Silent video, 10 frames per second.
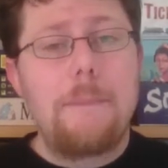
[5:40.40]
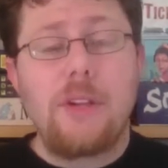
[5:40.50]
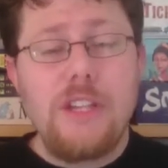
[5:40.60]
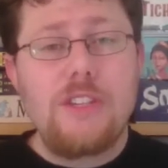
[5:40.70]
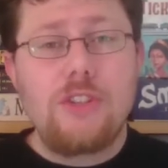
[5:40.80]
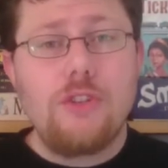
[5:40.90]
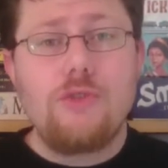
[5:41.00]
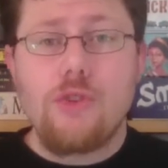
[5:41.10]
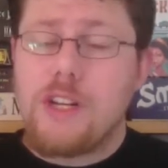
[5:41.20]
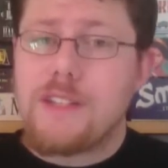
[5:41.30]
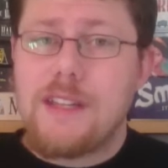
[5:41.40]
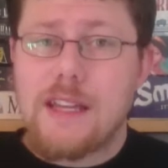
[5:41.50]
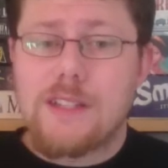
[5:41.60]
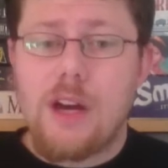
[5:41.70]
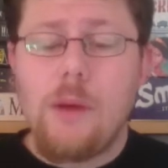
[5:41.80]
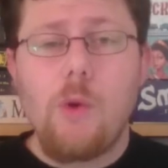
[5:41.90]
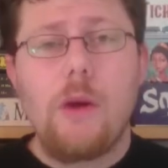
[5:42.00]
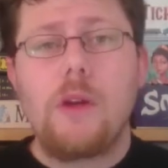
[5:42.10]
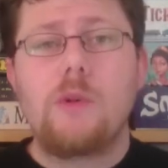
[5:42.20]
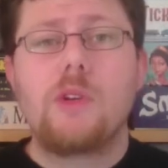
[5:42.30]
Please do join us next time
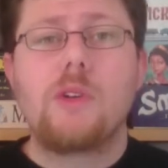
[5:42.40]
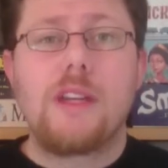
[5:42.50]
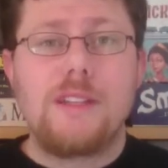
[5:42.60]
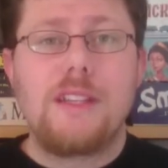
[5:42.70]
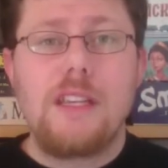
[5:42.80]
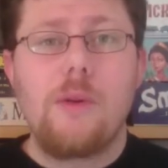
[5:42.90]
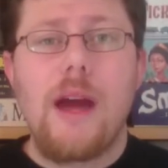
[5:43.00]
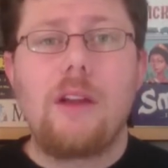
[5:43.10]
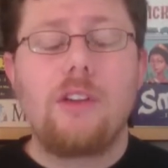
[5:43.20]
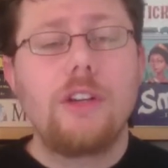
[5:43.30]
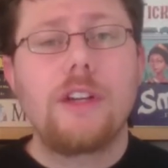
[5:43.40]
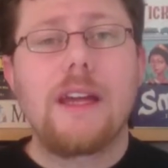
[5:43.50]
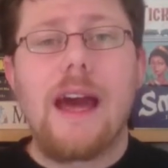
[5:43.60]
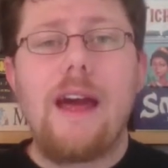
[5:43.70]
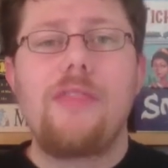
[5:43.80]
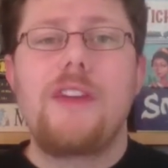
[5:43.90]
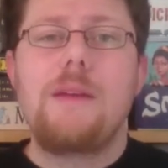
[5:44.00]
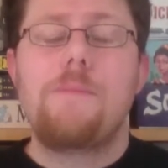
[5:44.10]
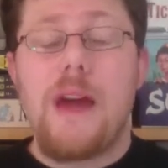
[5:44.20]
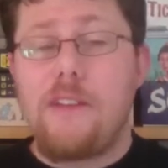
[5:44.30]
where we will continue our look at
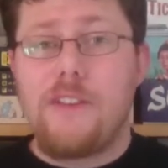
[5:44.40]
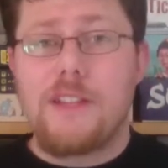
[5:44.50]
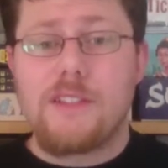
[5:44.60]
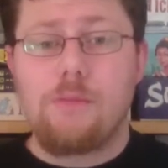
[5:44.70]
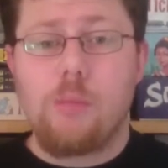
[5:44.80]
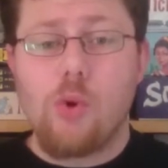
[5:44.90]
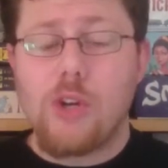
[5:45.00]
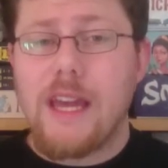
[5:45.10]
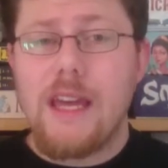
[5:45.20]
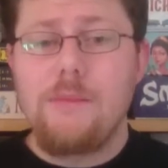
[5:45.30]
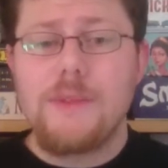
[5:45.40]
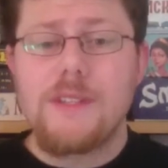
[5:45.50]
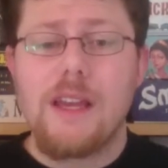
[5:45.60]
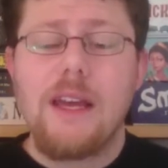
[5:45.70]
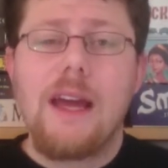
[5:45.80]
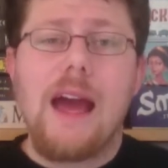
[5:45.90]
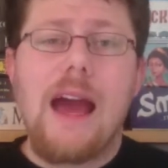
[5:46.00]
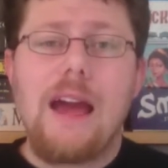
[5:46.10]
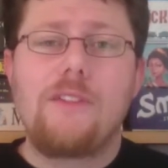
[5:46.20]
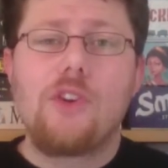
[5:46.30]
the benefits of board games.
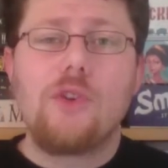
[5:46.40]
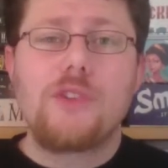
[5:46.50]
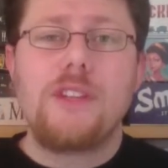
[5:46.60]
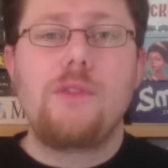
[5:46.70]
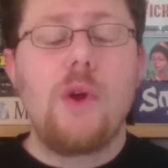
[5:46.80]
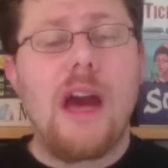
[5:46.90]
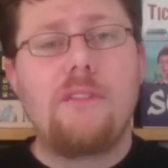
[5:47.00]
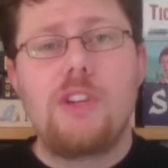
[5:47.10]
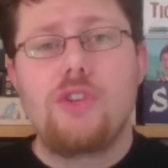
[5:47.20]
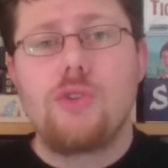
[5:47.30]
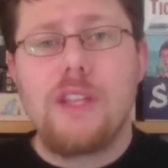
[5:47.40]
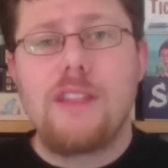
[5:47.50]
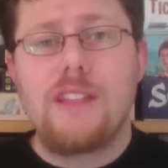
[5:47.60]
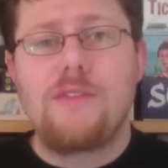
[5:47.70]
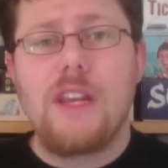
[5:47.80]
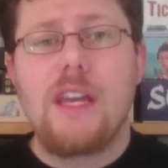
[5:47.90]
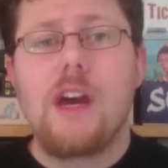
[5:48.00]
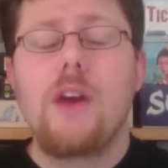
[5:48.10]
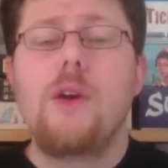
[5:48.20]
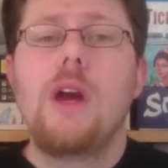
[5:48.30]
And of course, if you have enjoyed this
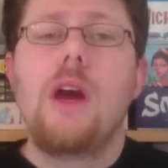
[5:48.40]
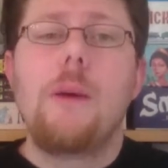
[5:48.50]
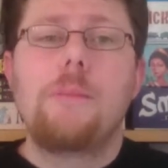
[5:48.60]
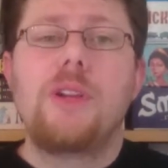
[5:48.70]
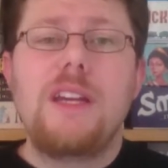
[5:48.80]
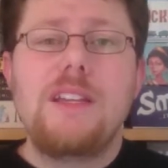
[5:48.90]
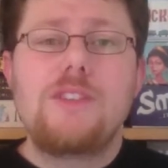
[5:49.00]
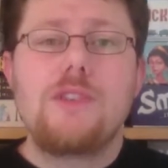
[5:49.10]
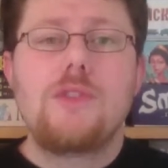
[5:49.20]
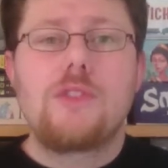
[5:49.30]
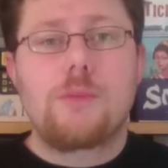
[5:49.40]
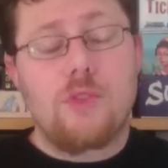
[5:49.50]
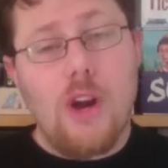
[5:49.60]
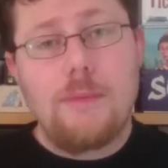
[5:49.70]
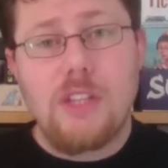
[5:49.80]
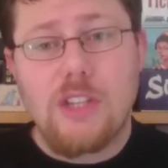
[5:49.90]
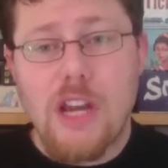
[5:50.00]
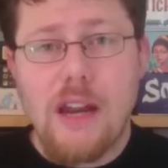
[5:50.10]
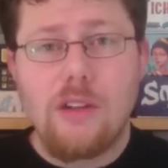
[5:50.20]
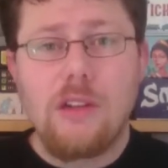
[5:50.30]
video, please do subscribe to the
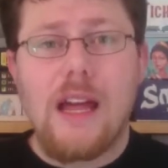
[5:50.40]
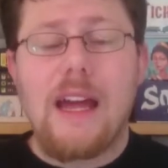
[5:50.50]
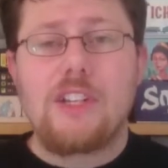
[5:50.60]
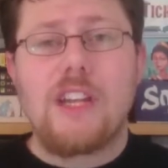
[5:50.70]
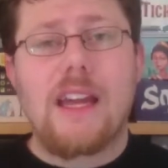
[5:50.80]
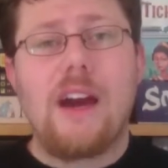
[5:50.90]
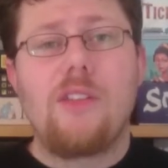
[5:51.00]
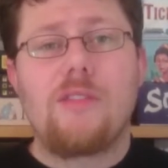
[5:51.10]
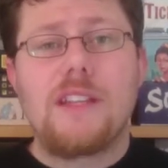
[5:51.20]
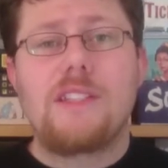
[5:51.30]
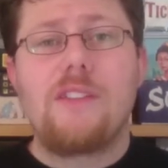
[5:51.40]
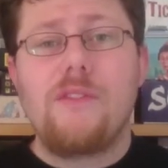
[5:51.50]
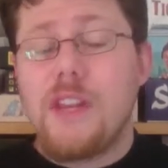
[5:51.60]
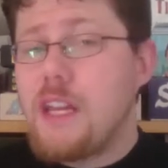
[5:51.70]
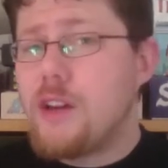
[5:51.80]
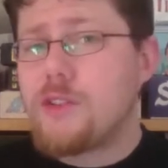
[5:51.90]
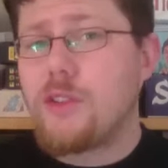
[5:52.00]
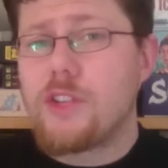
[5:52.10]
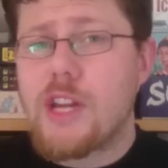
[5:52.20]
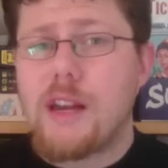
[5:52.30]
channel and check out the rest of the videos
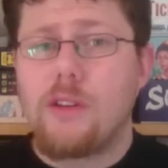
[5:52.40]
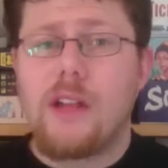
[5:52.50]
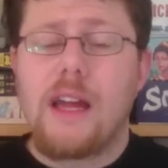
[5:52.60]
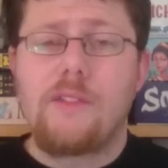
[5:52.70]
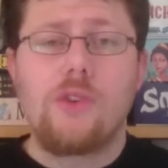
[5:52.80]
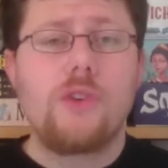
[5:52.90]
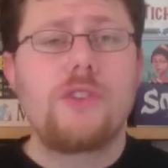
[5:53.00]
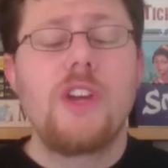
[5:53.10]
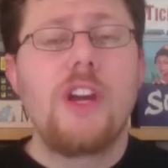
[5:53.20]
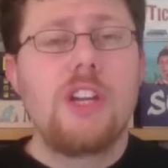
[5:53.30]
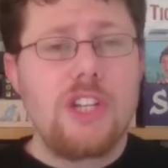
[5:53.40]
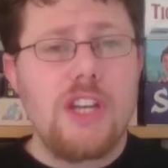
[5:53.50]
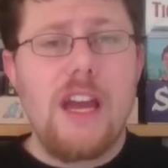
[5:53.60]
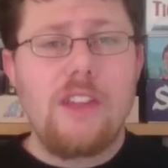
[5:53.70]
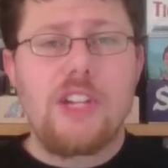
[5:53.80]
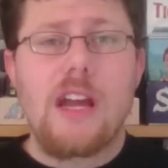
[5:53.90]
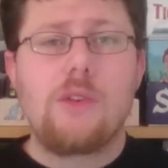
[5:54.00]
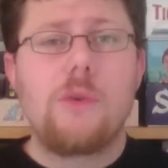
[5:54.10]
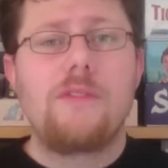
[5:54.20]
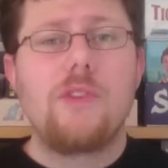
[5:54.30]
on the channel. And of course, share the
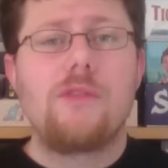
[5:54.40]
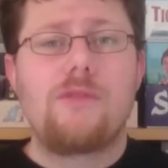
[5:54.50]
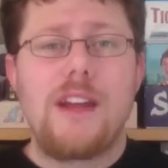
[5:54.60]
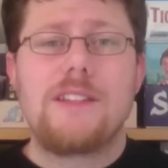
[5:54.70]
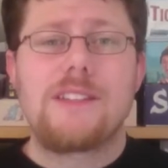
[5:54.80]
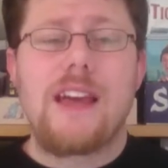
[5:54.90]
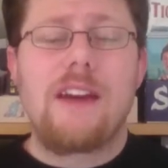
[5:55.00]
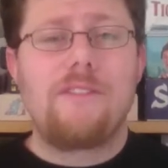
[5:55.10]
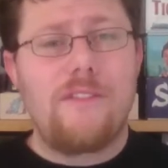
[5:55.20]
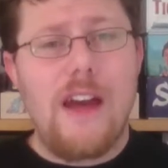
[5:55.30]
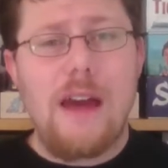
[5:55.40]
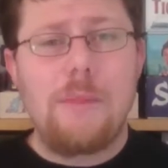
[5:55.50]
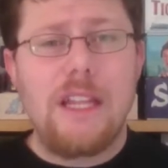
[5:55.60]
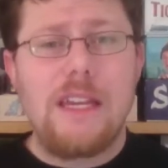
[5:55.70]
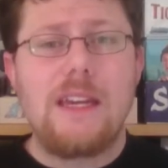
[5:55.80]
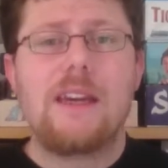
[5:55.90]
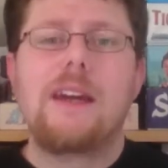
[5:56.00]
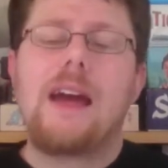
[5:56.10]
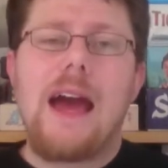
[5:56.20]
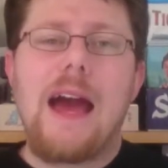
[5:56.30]
channel with your friends and family.
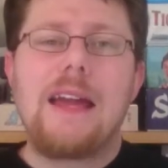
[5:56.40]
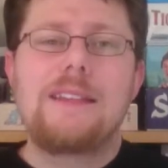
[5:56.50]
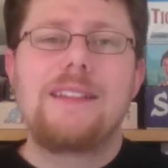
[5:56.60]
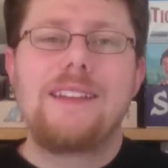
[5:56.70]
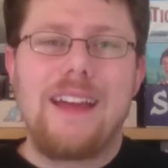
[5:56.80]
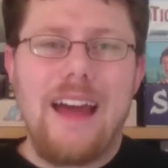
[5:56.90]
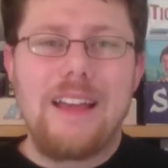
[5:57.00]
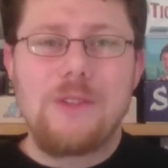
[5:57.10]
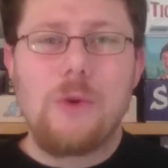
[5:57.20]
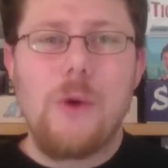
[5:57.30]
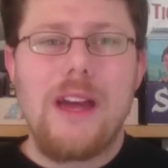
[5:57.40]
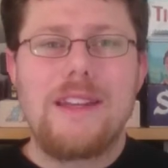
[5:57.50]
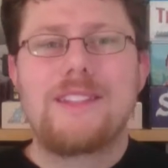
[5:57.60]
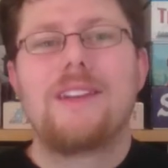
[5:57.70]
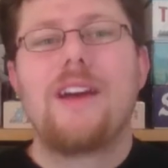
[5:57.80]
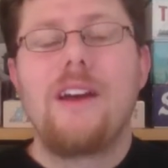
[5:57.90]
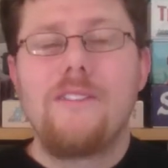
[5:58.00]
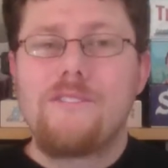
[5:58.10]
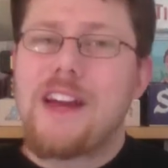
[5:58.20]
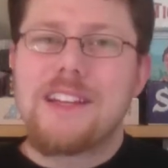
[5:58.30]
And as always,
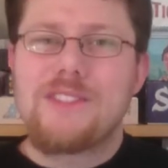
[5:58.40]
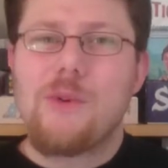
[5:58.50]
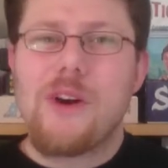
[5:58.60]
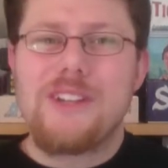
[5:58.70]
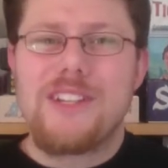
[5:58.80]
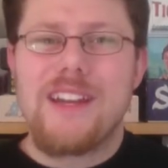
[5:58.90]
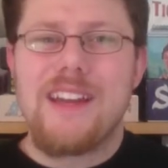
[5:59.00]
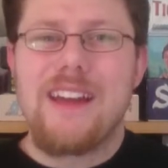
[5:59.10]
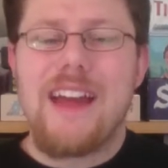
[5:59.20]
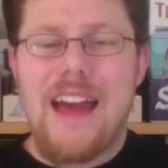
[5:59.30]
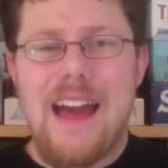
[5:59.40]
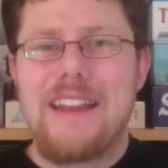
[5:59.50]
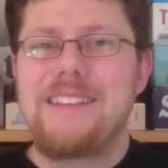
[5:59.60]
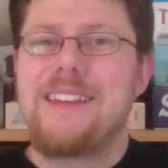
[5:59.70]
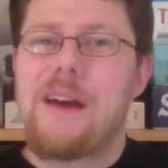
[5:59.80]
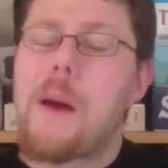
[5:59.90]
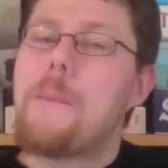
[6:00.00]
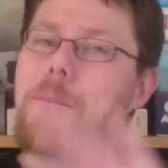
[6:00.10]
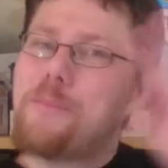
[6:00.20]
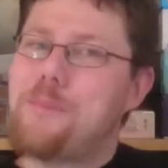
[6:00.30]
thanks for watching and
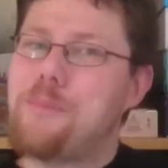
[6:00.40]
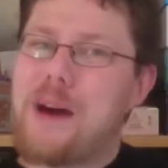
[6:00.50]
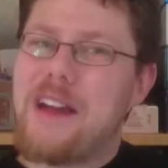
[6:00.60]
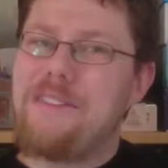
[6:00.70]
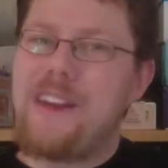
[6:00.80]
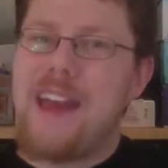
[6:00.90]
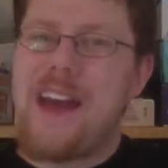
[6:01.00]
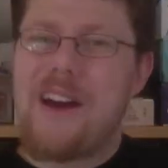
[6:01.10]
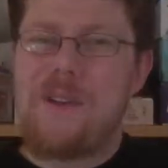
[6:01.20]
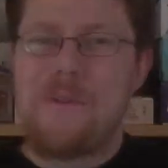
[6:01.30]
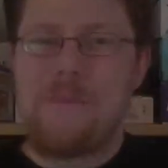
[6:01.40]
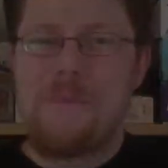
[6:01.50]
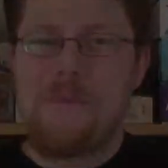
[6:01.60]
bye for now.